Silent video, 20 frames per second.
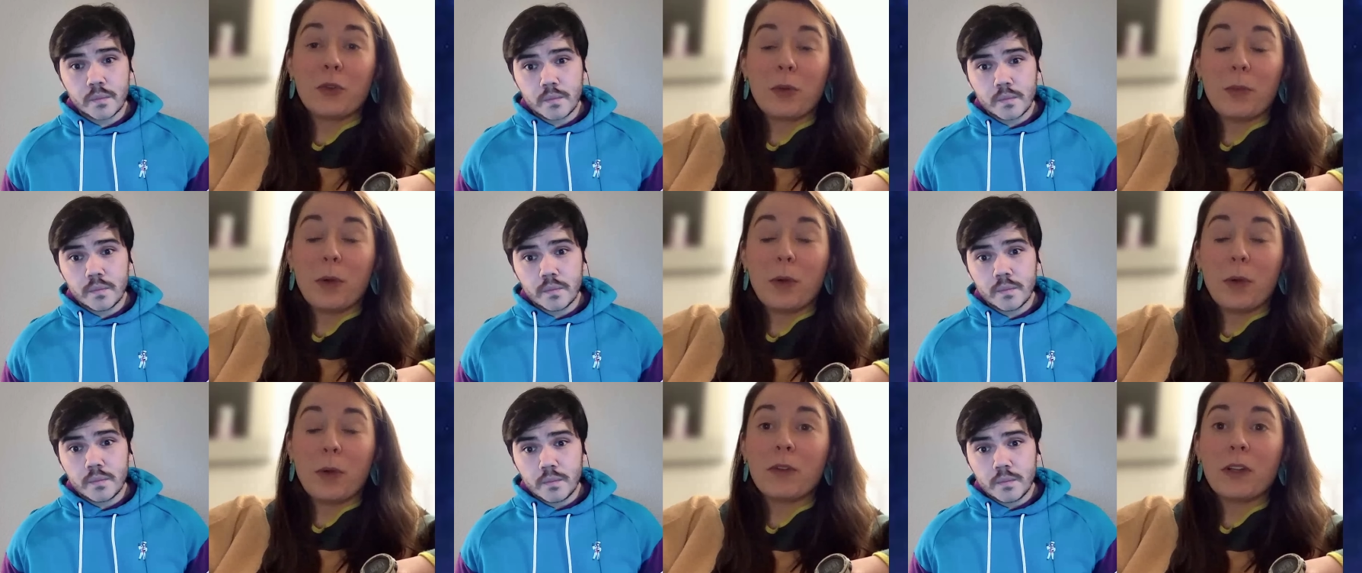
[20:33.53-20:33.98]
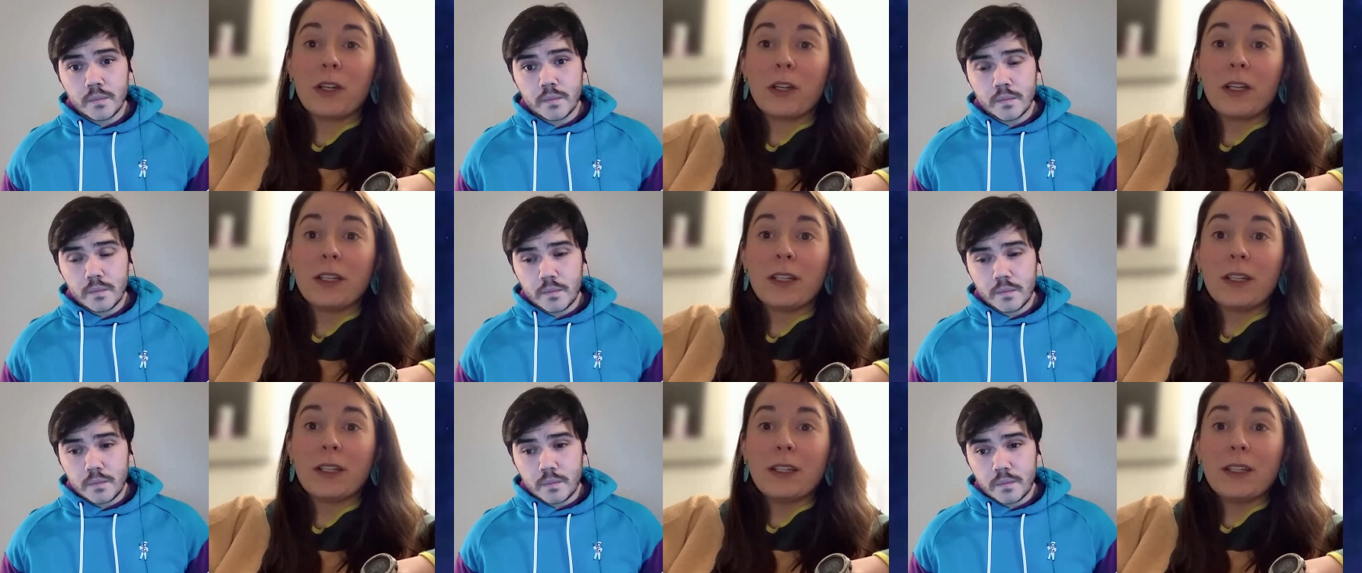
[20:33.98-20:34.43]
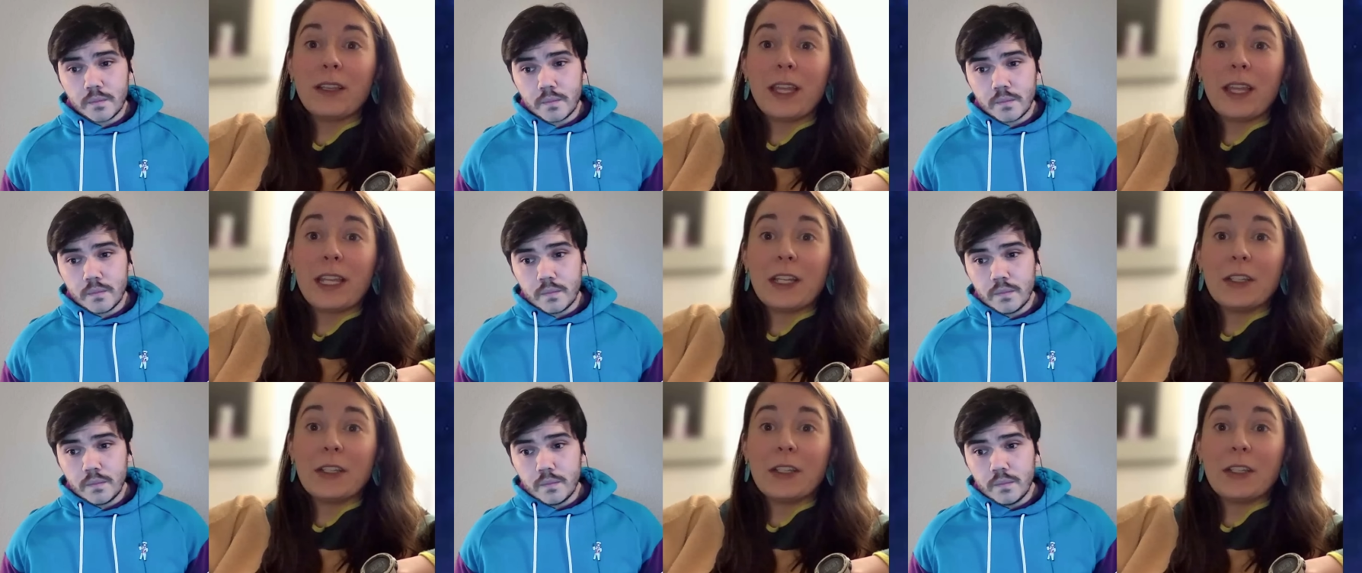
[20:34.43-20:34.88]
Speaker 1: point and to screw them over
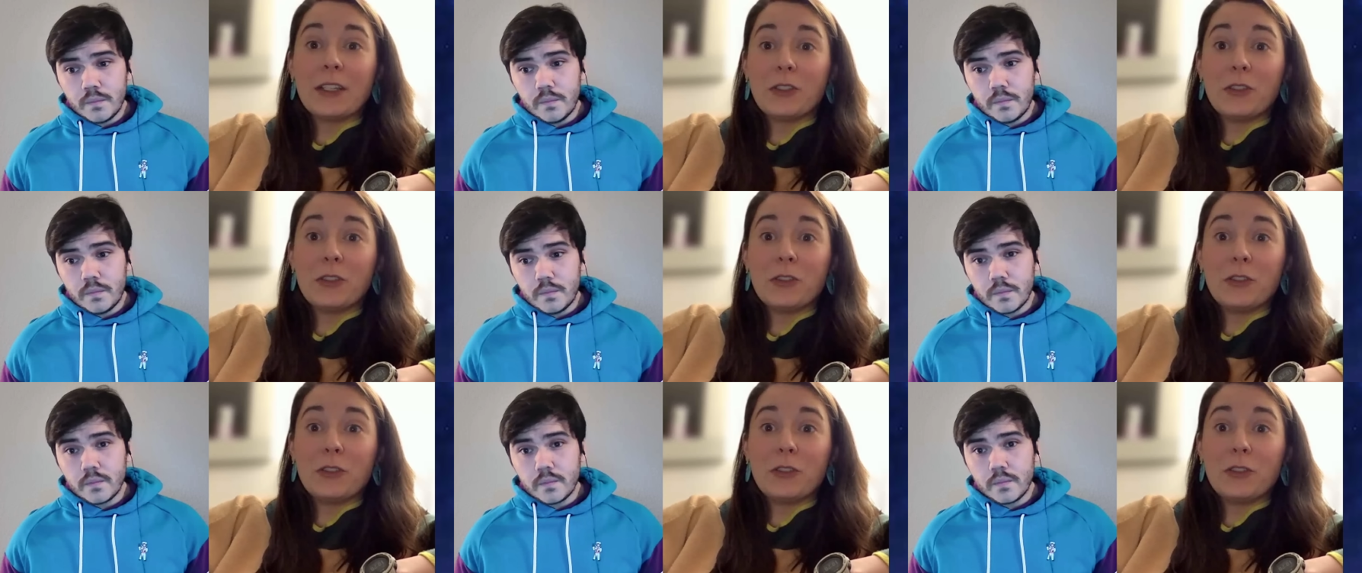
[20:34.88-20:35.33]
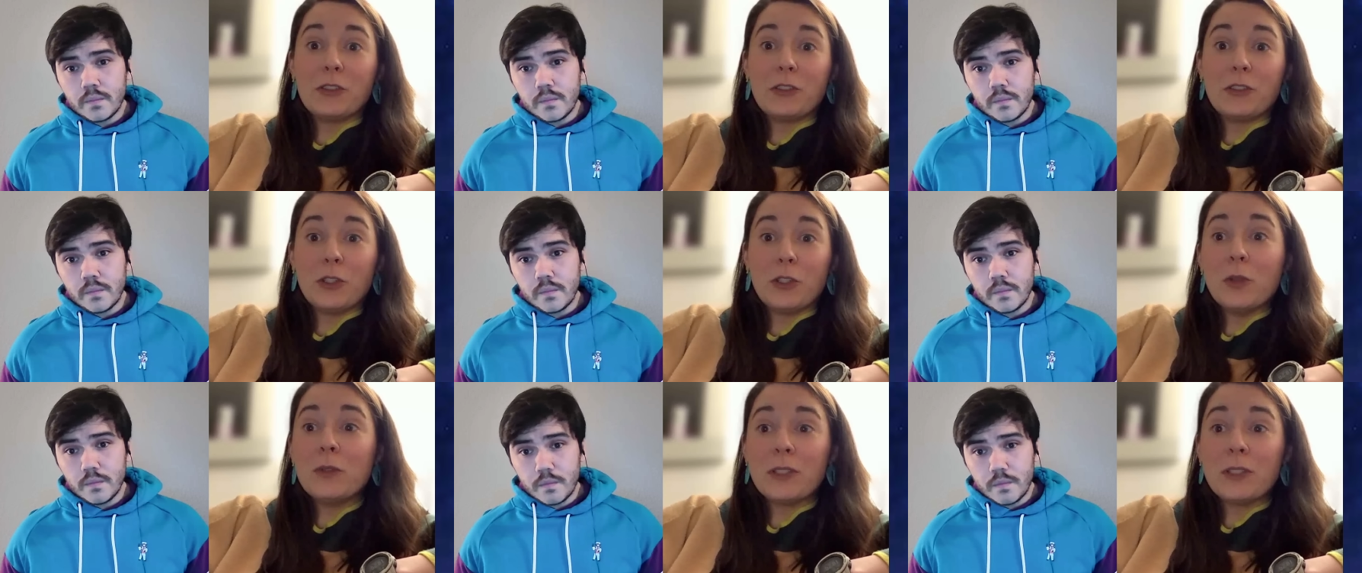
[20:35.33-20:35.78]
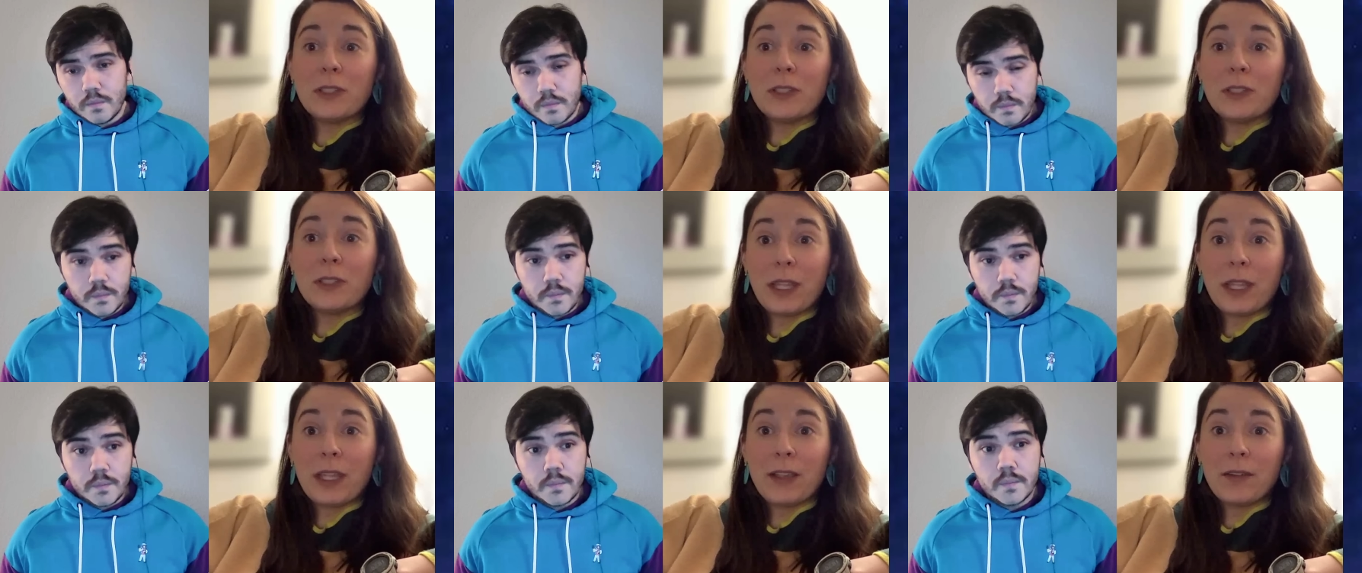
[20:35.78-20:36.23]
like do
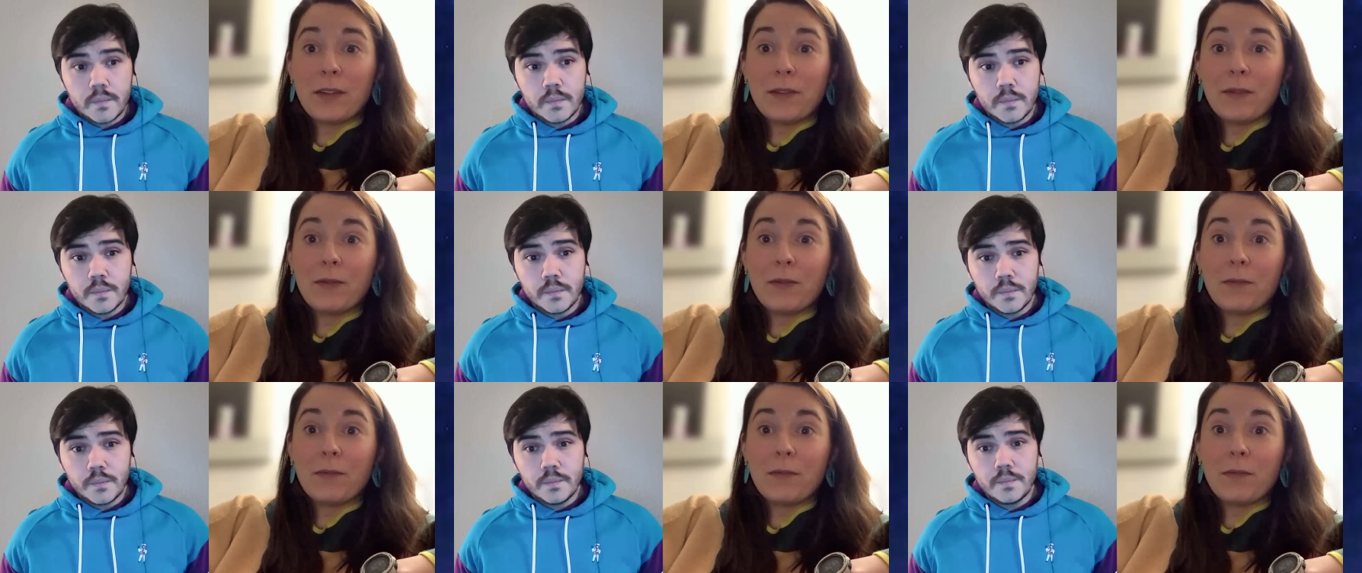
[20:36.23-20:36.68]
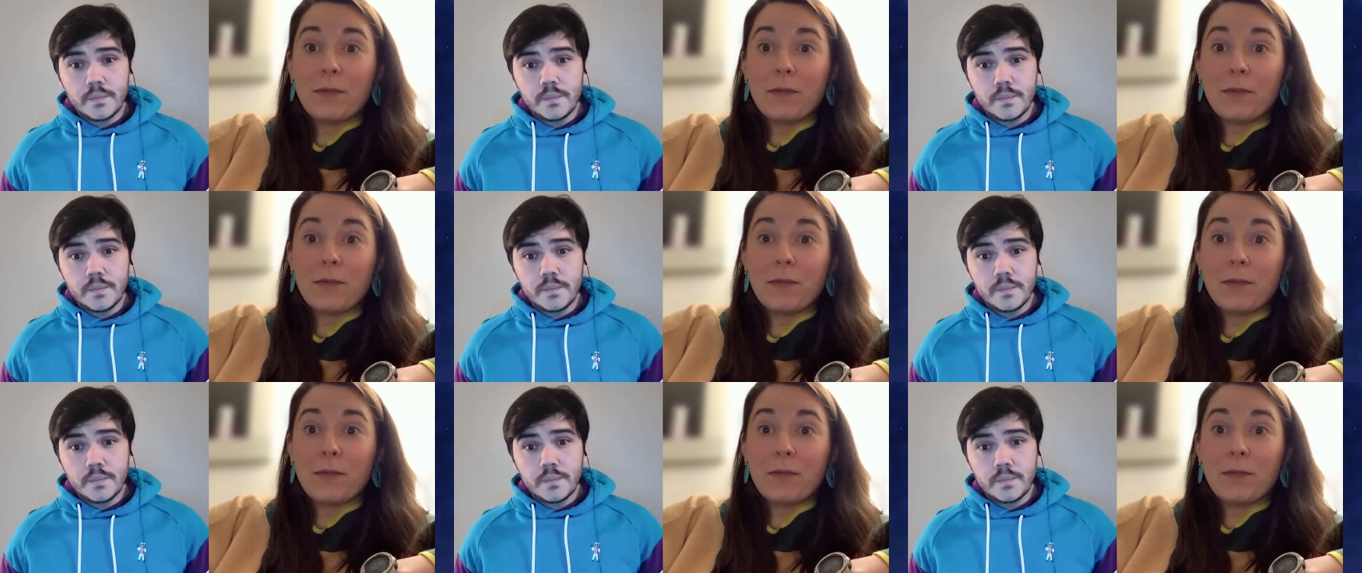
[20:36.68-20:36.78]
something